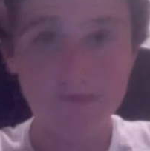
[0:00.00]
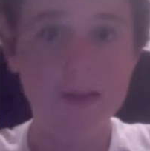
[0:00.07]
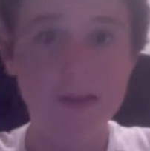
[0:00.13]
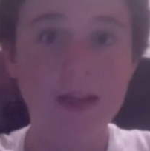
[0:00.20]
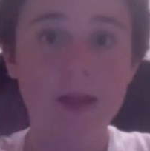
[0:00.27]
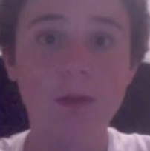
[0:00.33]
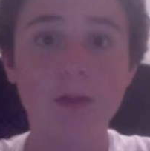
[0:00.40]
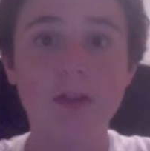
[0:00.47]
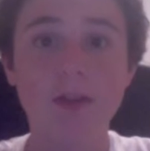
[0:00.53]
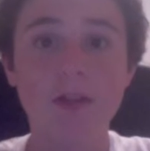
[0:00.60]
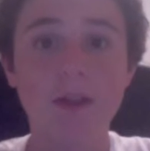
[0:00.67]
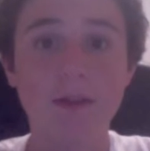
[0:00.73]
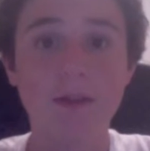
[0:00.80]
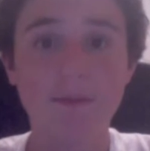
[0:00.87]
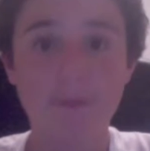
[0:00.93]
it was
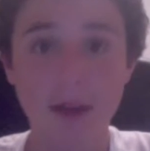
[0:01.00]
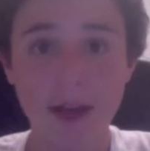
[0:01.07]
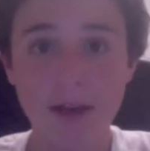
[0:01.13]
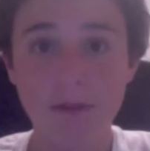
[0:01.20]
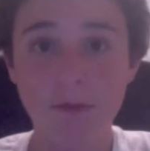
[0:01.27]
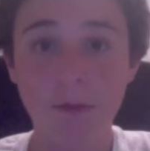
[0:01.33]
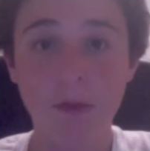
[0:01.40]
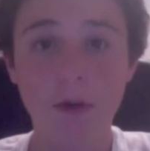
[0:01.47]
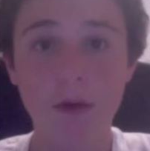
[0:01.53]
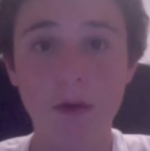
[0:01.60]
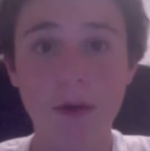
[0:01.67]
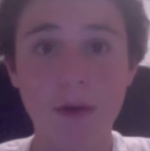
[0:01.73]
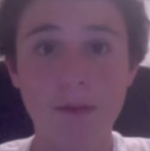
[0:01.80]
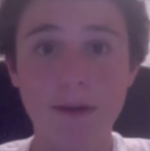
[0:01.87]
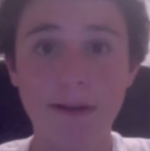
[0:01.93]
the fight for
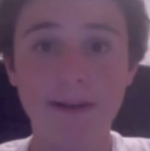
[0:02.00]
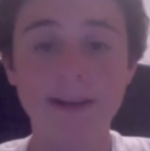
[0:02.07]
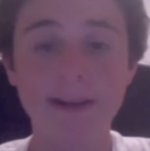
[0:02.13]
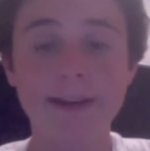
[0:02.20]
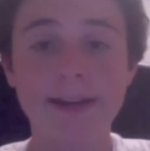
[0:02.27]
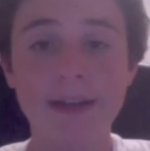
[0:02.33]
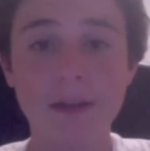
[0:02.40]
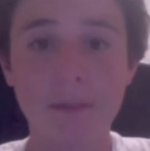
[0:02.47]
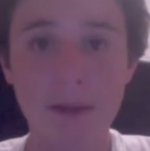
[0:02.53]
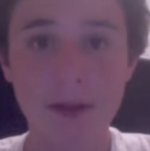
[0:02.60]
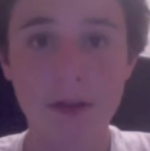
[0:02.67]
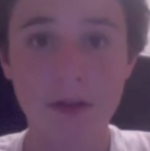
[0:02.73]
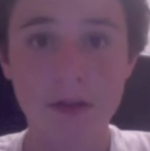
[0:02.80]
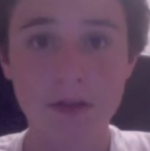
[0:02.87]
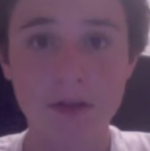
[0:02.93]
American
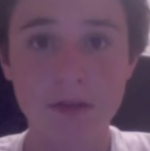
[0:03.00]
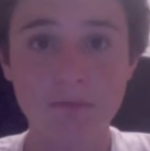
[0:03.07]
independence.